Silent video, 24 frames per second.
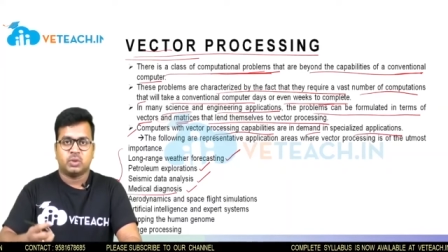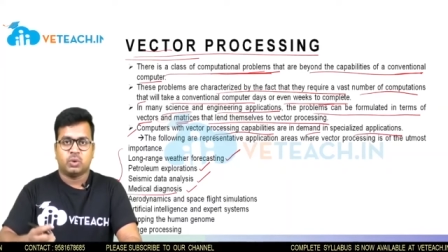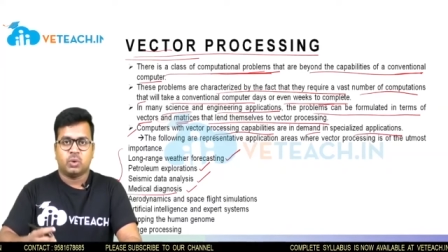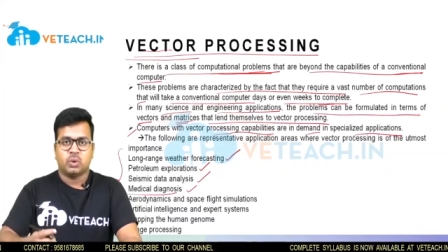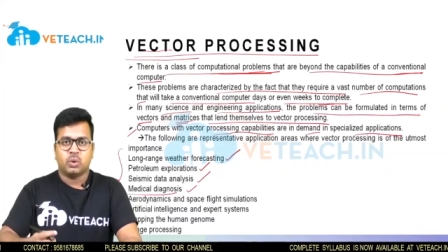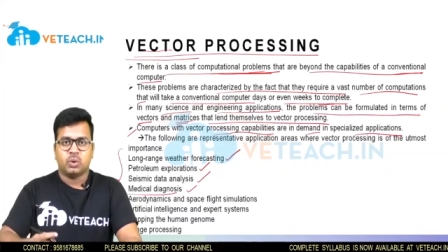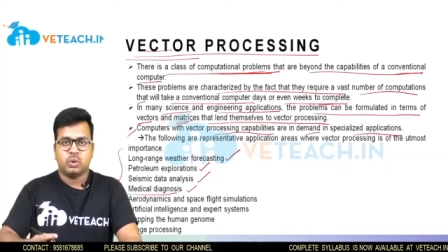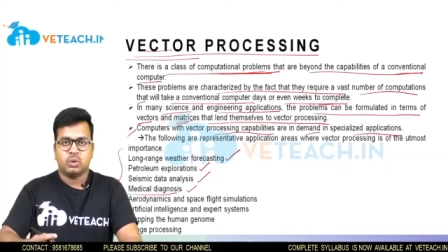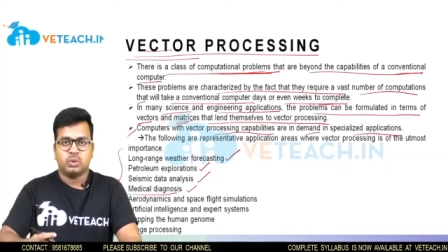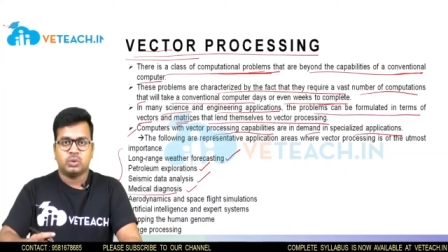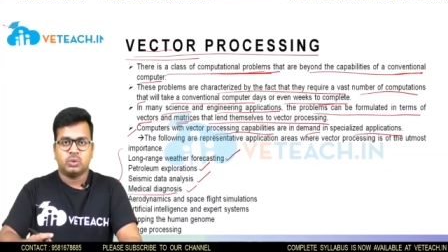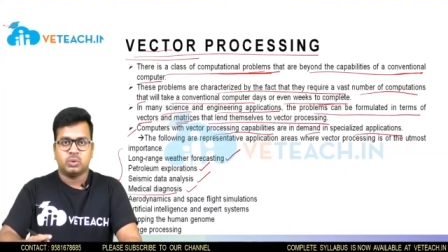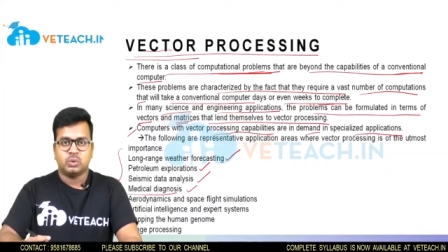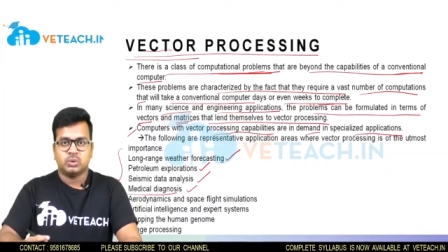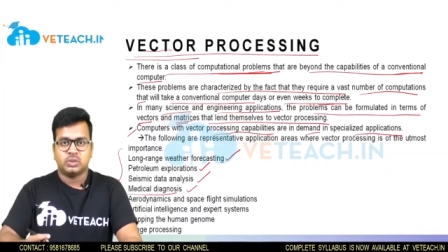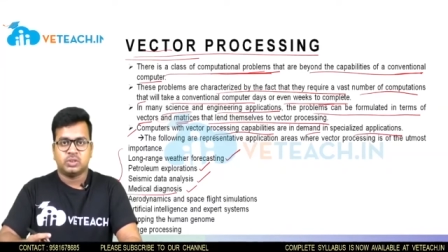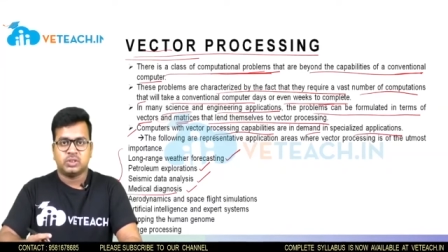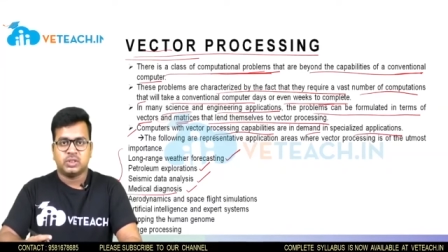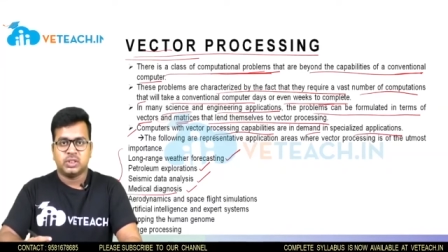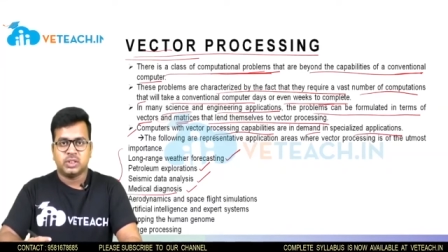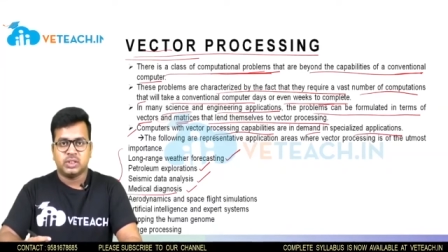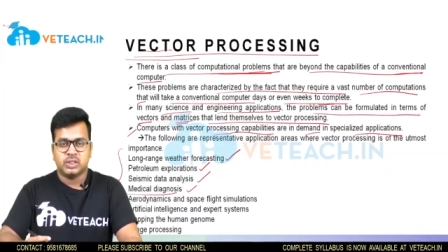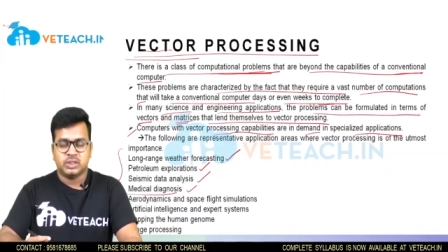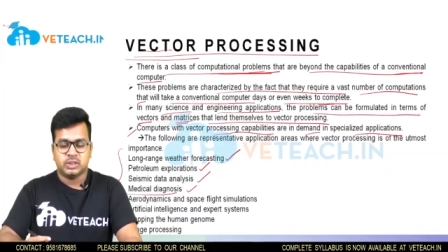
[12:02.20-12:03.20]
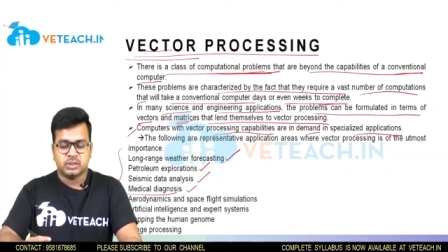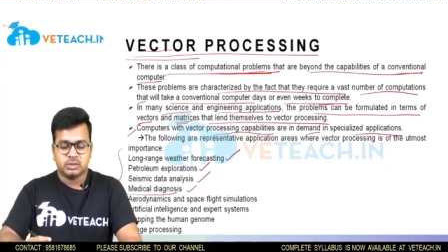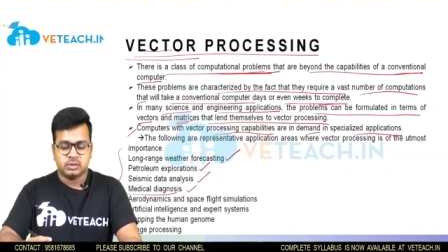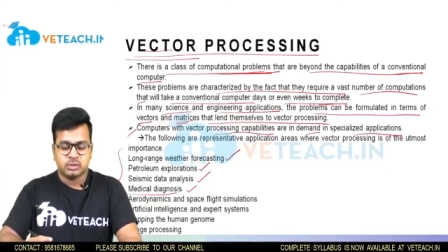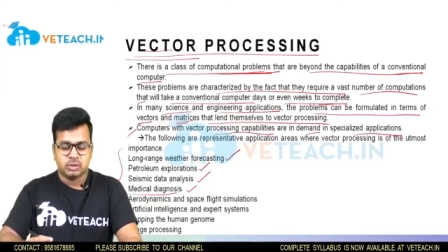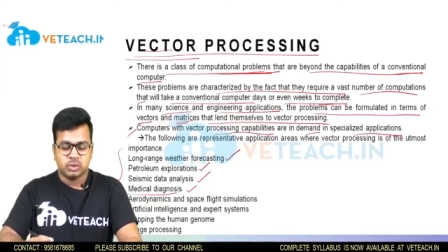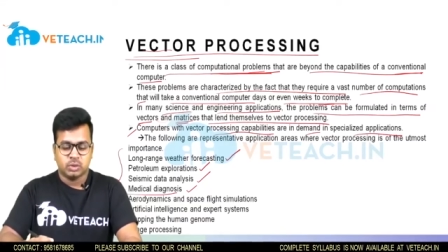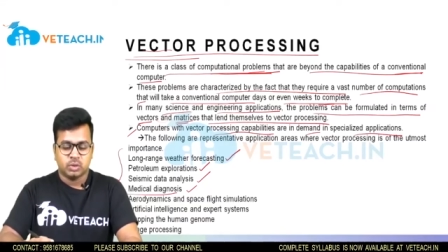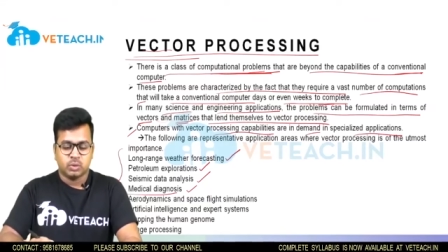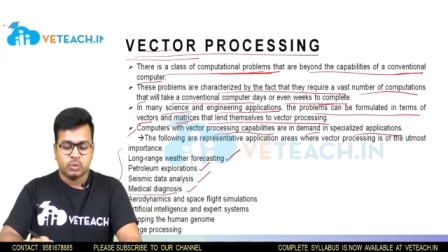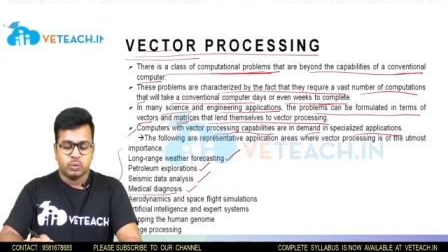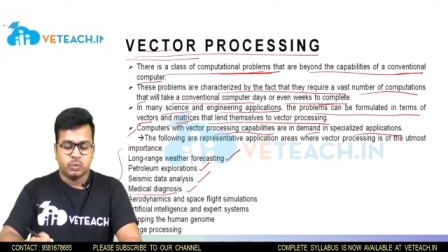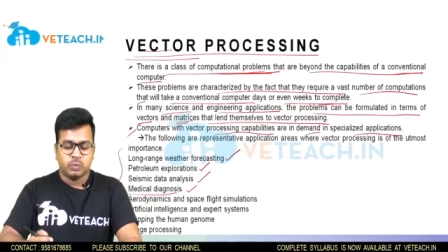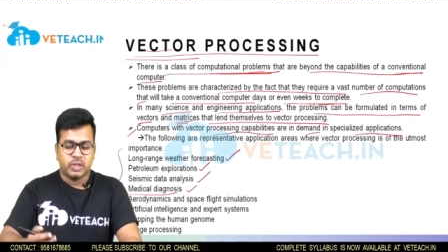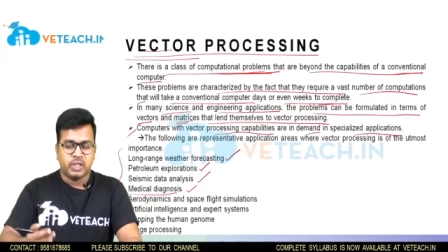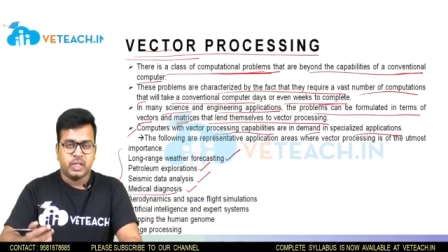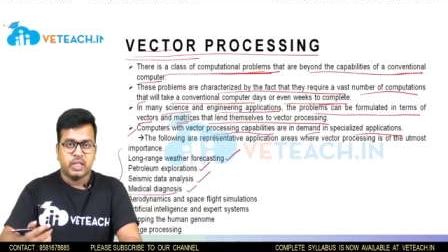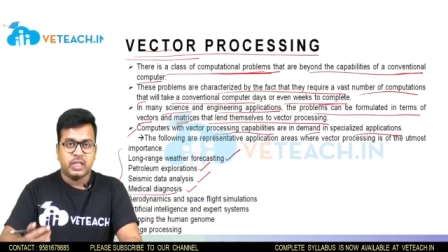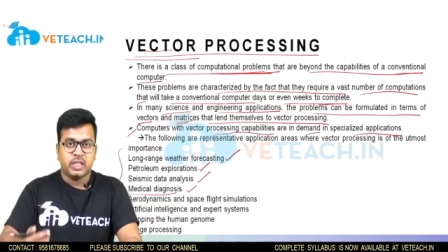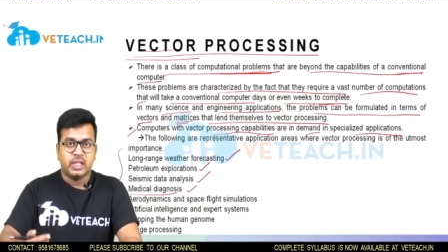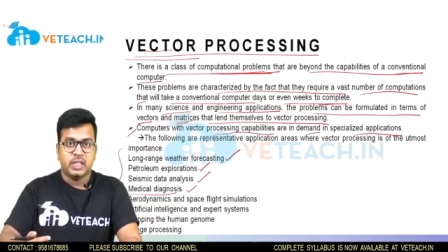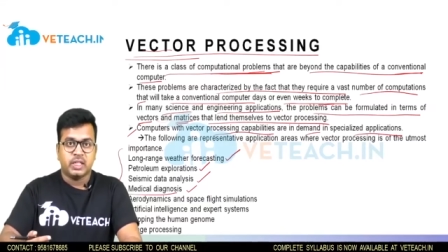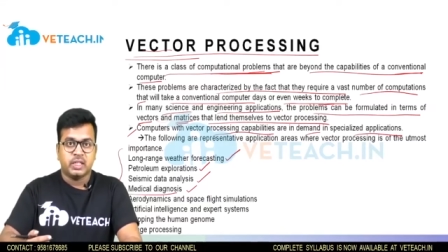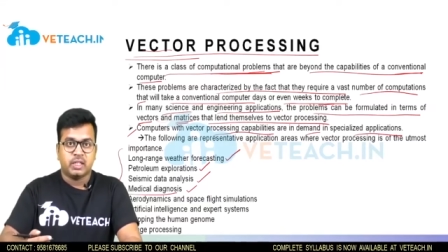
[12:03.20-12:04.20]
all those things, we
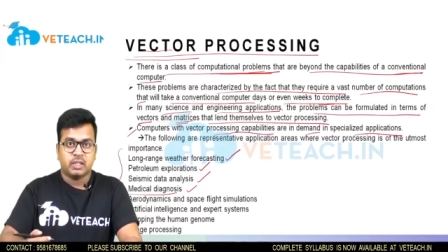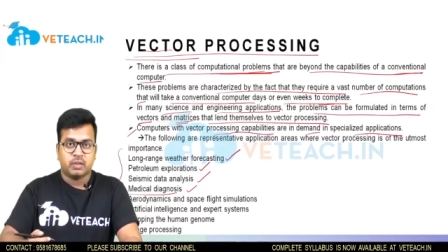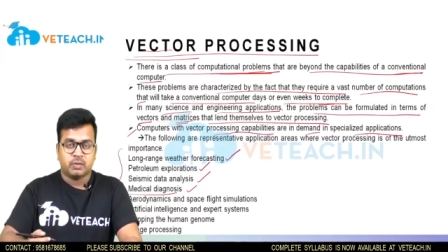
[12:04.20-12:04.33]
need